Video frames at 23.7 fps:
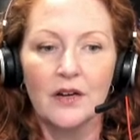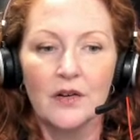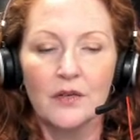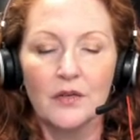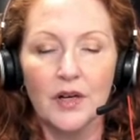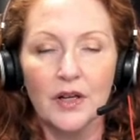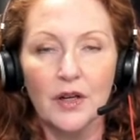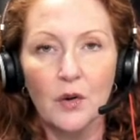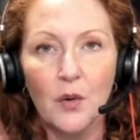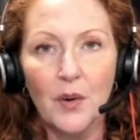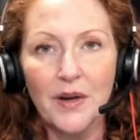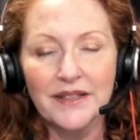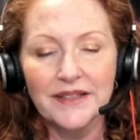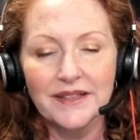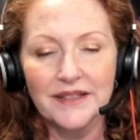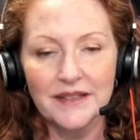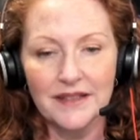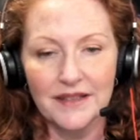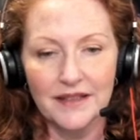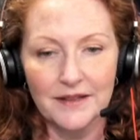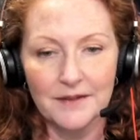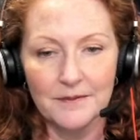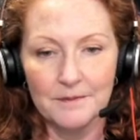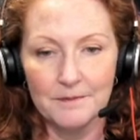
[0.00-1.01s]

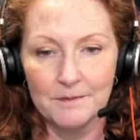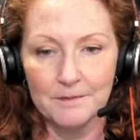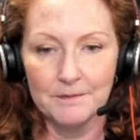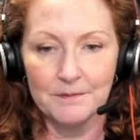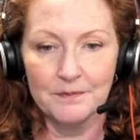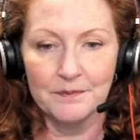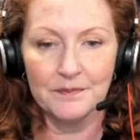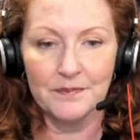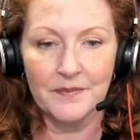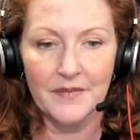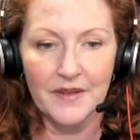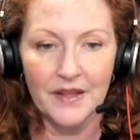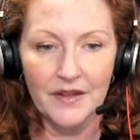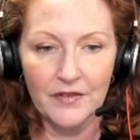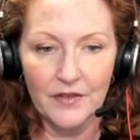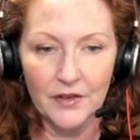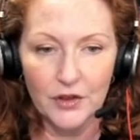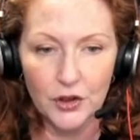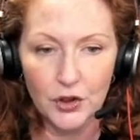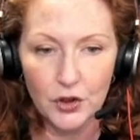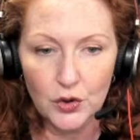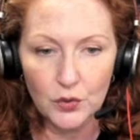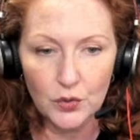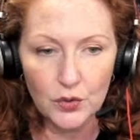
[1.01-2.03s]
Requested. The
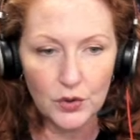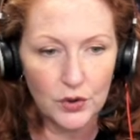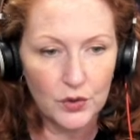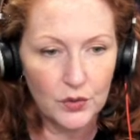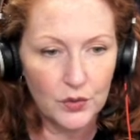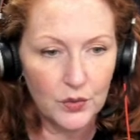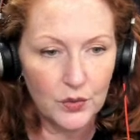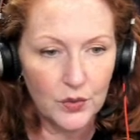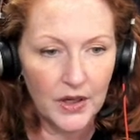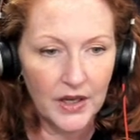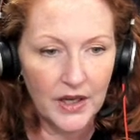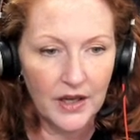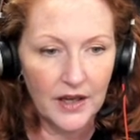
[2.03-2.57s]
QU